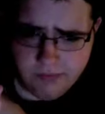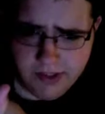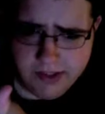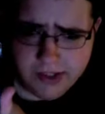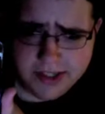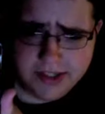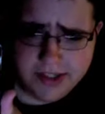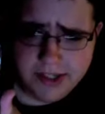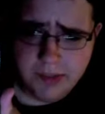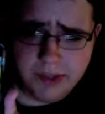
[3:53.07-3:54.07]
the nicest
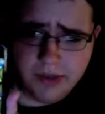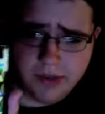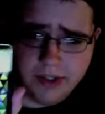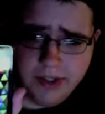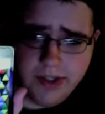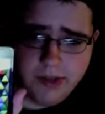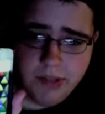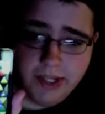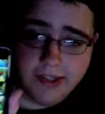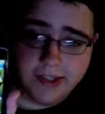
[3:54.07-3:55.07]
thing about
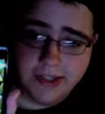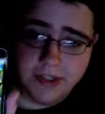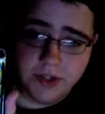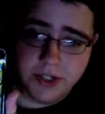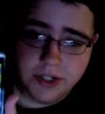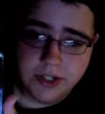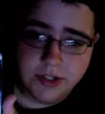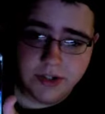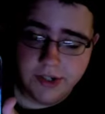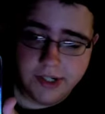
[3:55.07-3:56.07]
playing this is you can just
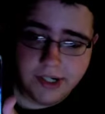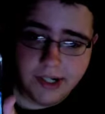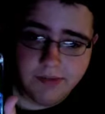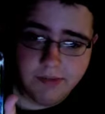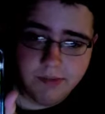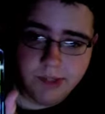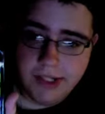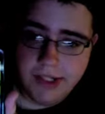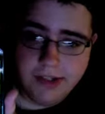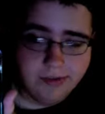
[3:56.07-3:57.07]
turn it on,
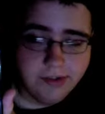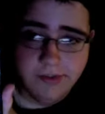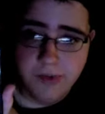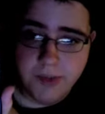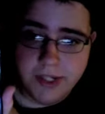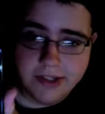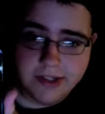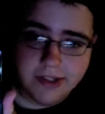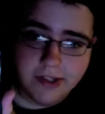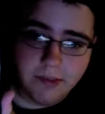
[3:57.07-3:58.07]
play for a few minutes,
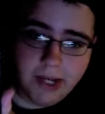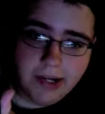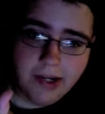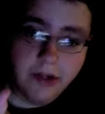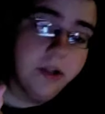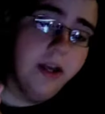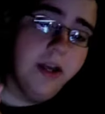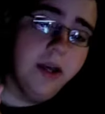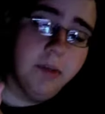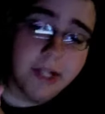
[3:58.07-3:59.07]
and then back out.
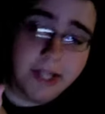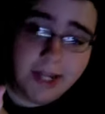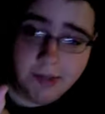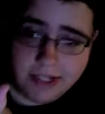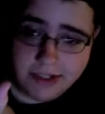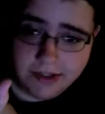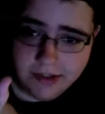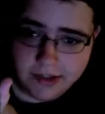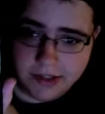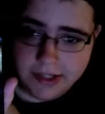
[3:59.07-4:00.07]
But a game lasts
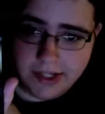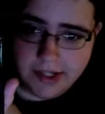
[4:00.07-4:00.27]
longer than that,